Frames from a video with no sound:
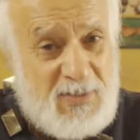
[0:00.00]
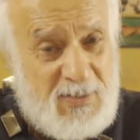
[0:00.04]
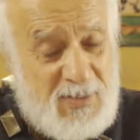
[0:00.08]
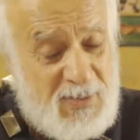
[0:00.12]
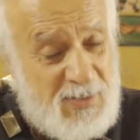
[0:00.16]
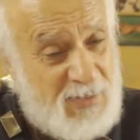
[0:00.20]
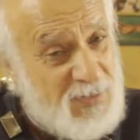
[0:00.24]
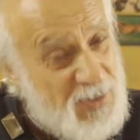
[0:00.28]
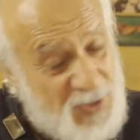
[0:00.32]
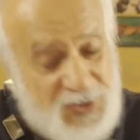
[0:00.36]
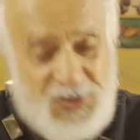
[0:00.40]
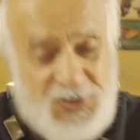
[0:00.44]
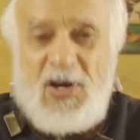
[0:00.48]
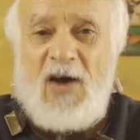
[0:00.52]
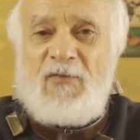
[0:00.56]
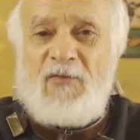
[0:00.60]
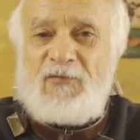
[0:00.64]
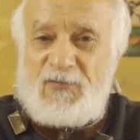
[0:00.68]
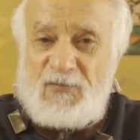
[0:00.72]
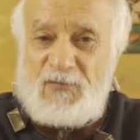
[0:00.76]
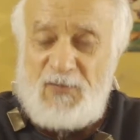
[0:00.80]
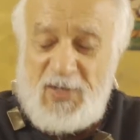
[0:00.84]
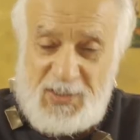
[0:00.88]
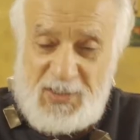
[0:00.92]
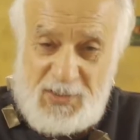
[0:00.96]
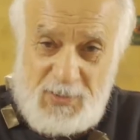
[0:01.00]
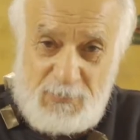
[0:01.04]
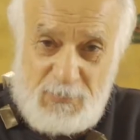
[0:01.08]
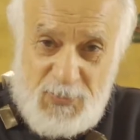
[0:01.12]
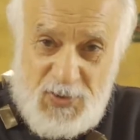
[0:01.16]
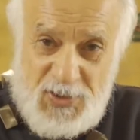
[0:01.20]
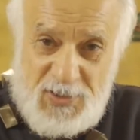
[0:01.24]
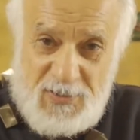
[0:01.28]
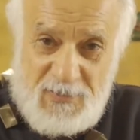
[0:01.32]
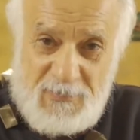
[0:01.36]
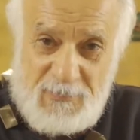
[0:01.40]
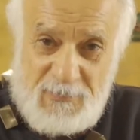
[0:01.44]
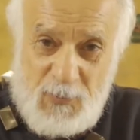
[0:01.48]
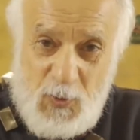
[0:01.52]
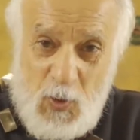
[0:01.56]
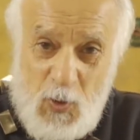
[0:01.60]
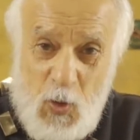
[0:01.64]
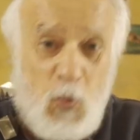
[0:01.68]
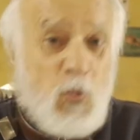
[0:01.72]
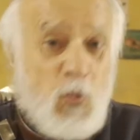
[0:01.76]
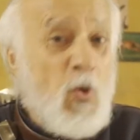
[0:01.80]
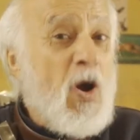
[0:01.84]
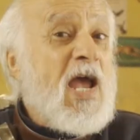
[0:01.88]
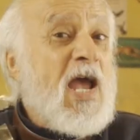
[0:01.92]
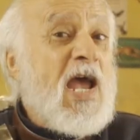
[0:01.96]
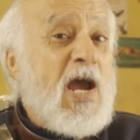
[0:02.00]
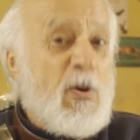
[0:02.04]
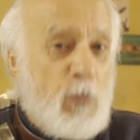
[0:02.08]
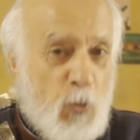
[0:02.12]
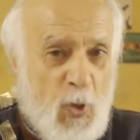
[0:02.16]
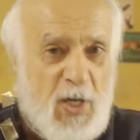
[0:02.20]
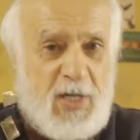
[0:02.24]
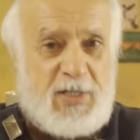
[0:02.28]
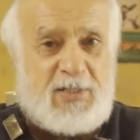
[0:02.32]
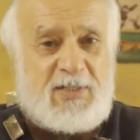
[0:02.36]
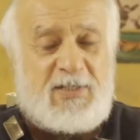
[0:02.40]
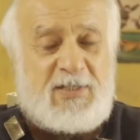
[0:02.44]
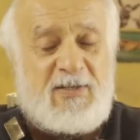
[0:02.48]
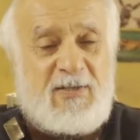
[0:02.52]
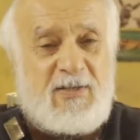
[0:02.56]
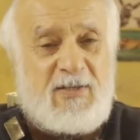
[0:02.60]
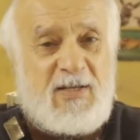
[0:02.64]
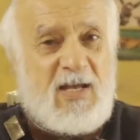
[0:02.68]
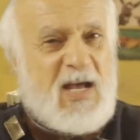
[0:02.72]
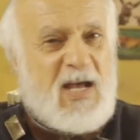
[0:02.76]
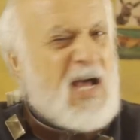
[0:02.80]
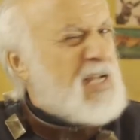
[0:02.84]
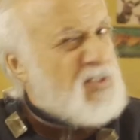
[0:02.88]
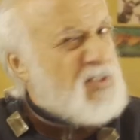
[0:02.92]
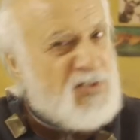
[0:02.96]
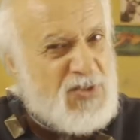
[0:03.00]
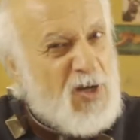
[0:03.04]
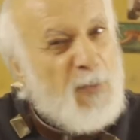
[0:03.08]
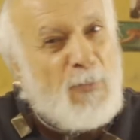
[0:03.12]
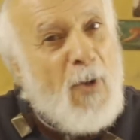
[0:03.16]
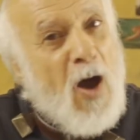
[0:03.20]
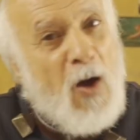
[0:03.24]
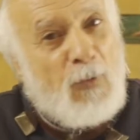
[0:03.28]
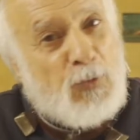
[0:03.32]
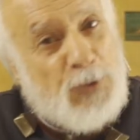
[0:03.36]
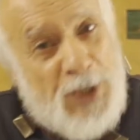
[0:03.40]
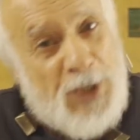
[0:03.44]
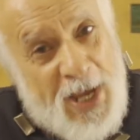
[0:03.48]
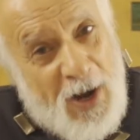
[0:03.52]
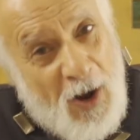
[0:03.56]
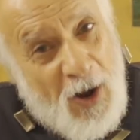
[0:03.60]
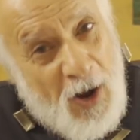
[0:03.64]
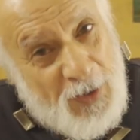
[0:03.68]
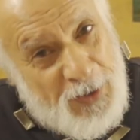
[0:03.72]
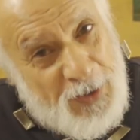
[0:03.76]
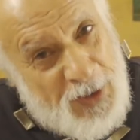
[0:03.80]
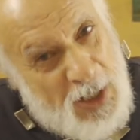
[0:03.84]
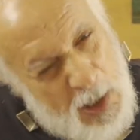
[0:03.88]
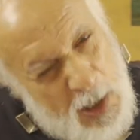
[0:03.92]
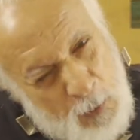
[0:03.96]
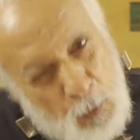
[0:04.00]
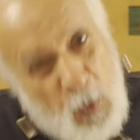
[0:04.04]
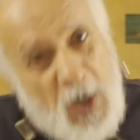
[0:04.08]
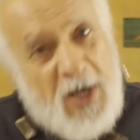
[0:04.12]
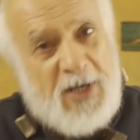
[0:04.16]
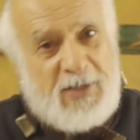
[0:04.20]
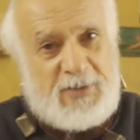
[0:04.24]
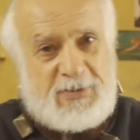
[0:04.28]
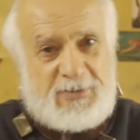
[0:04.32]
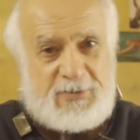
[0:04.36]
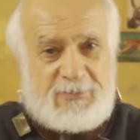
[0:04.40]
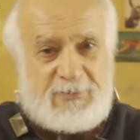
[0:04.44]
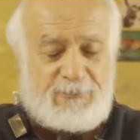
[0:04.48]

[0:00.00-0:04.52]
the soft victims who are aware, and somehow they are aware,